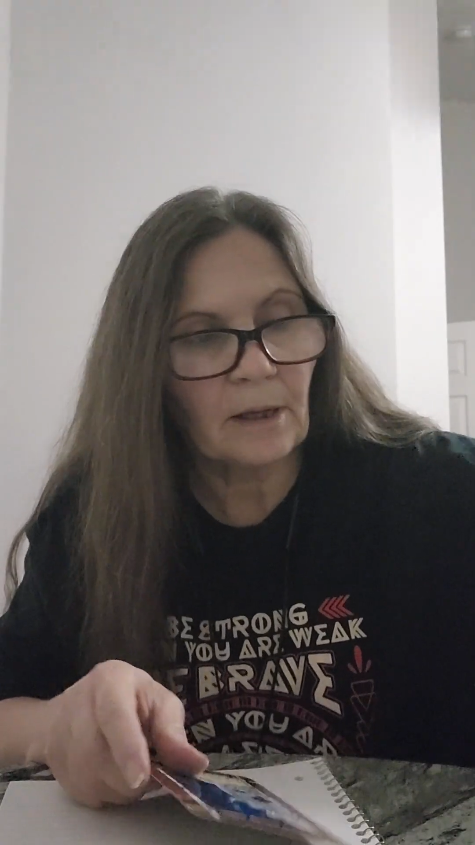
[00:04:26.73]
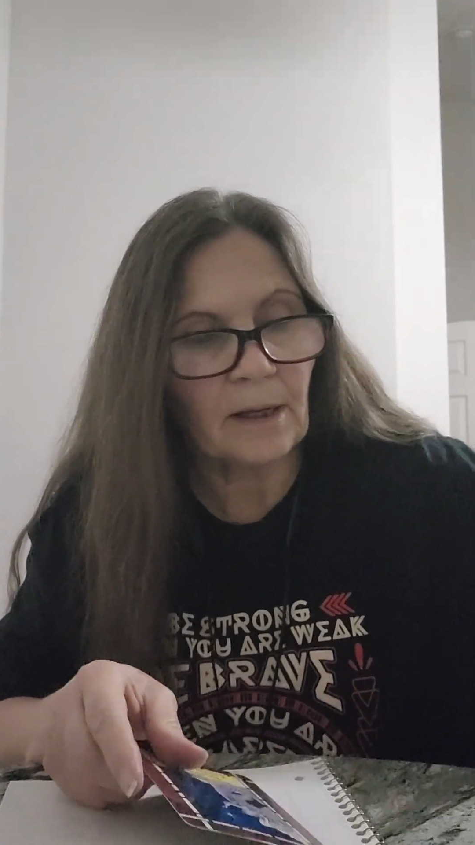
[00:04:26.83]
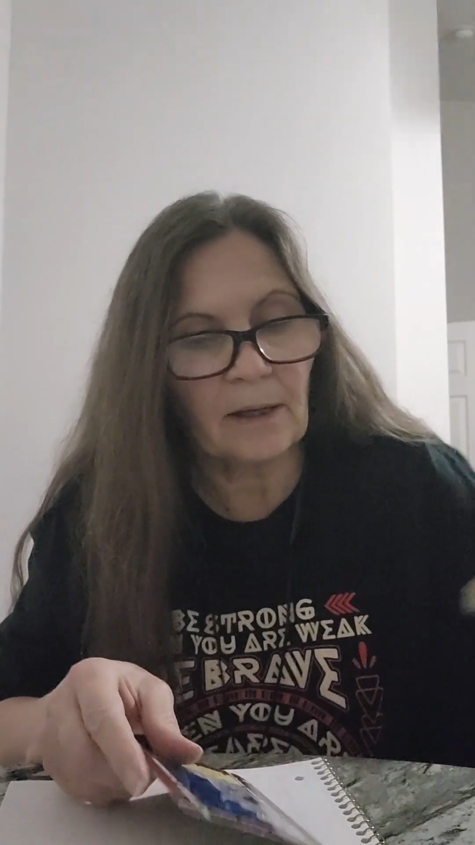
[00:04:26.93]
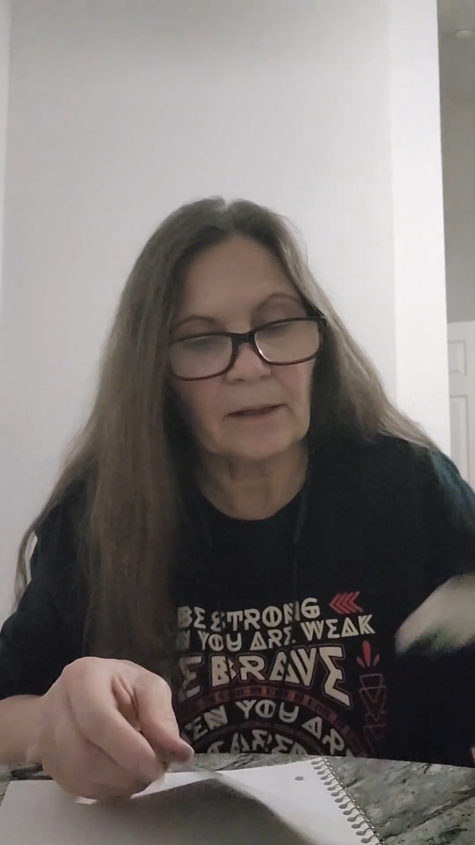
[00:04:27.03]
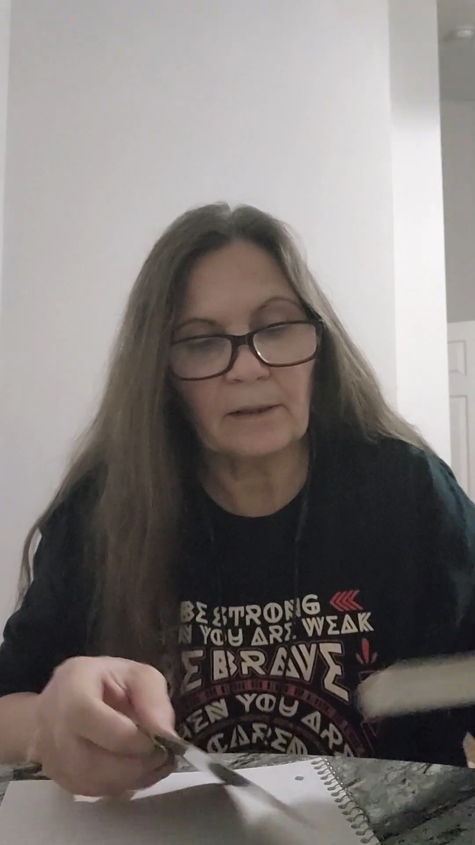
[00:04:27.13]

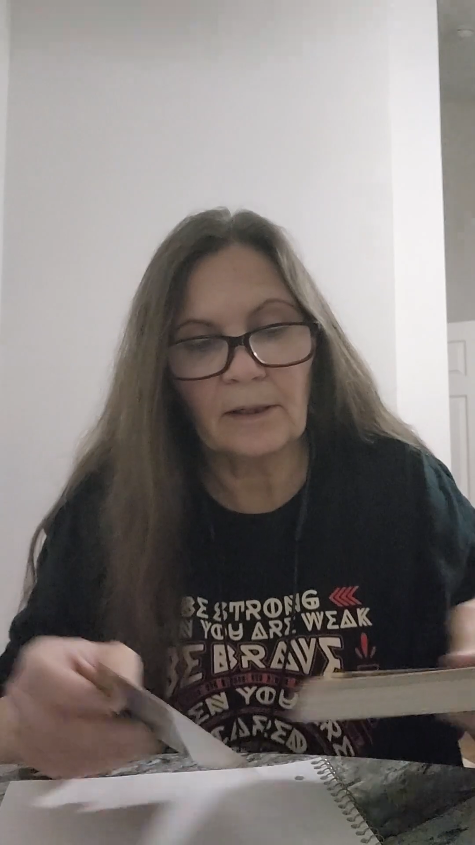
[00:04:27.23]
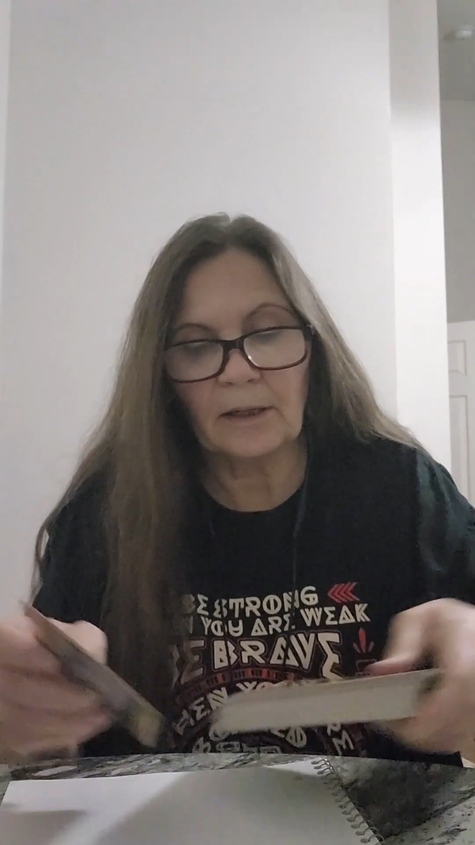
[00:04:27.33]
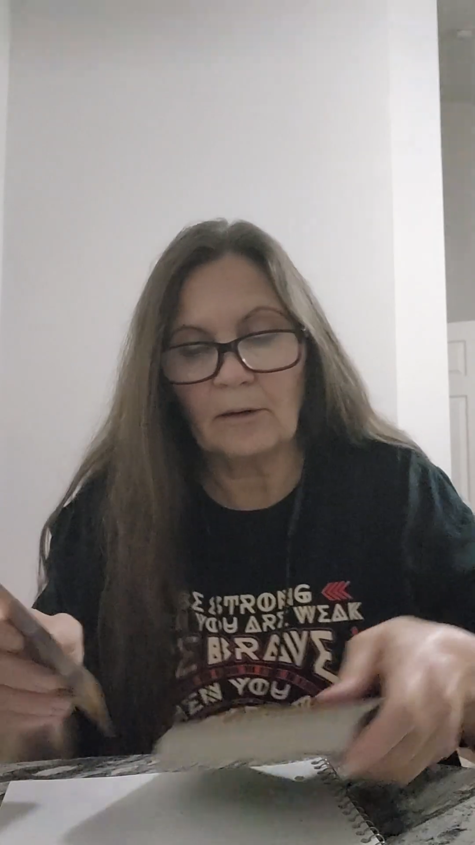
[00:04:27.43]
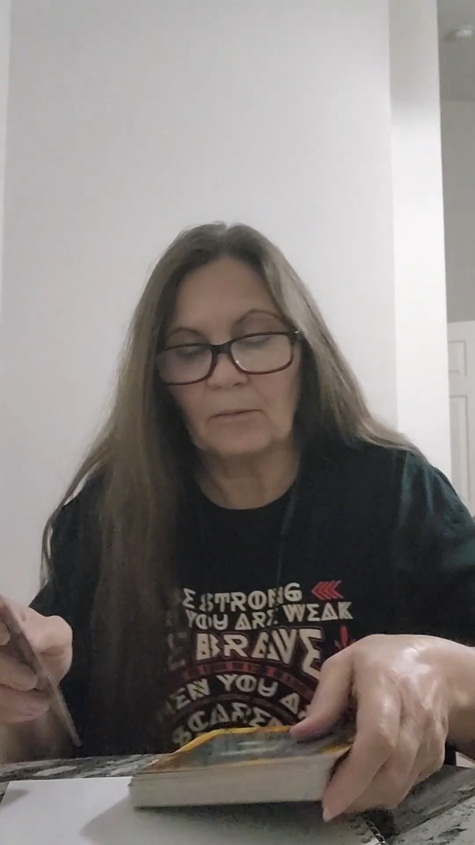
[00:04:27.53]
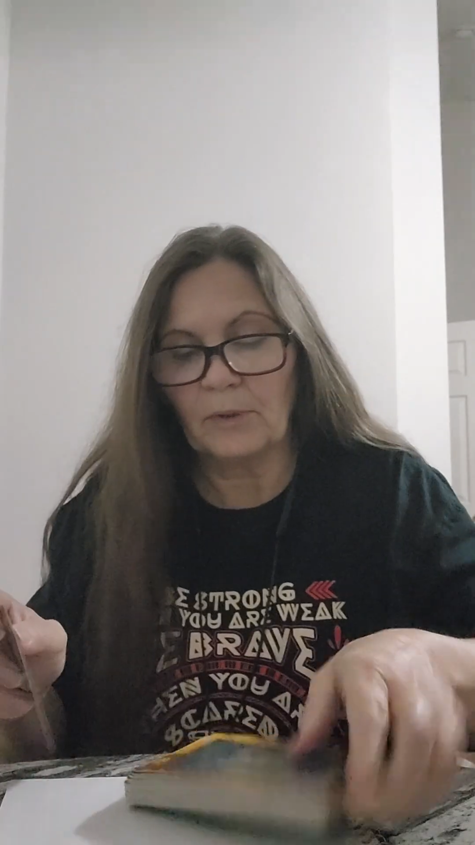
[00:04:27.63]
and then
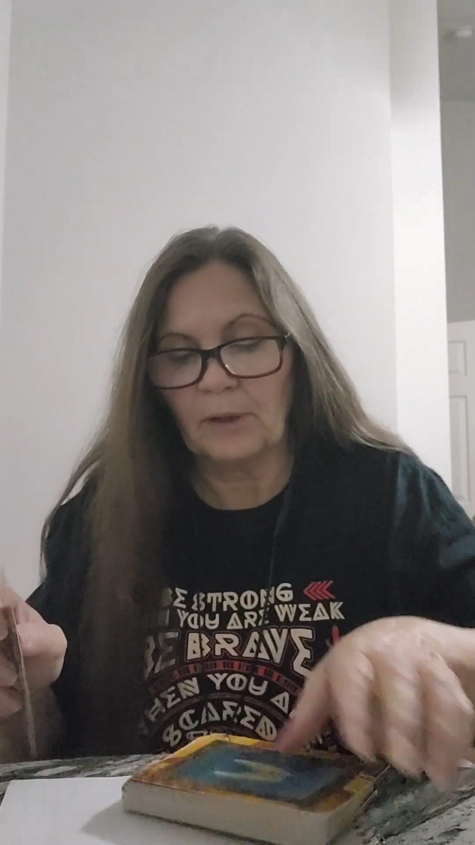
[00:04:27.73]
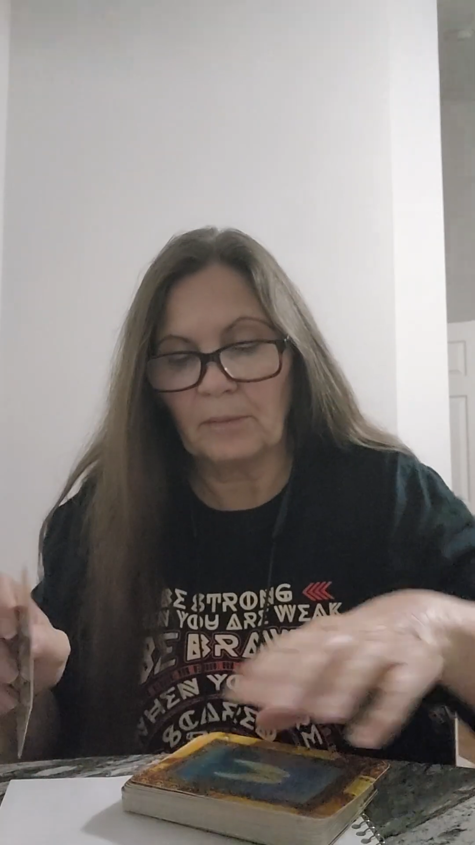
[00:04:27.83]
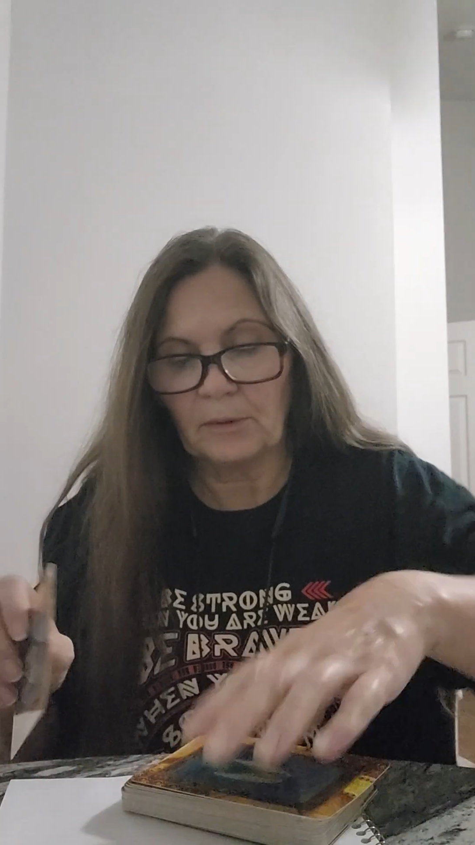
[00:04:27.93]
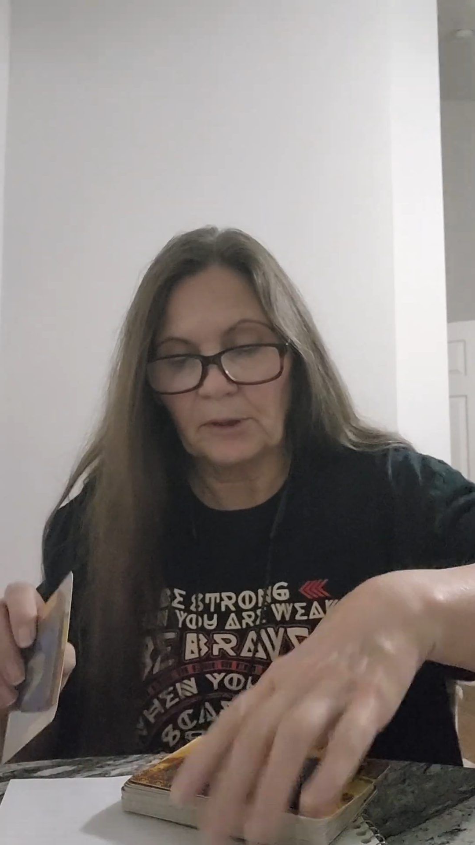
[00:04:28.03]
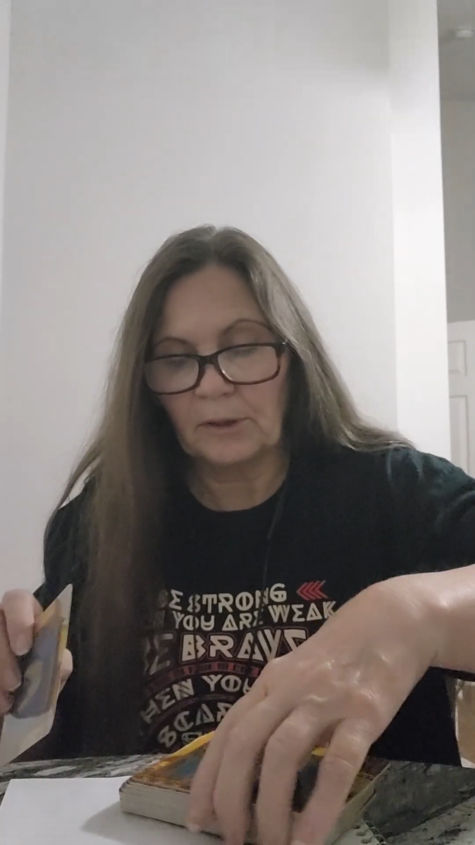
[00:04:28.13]
I'll be able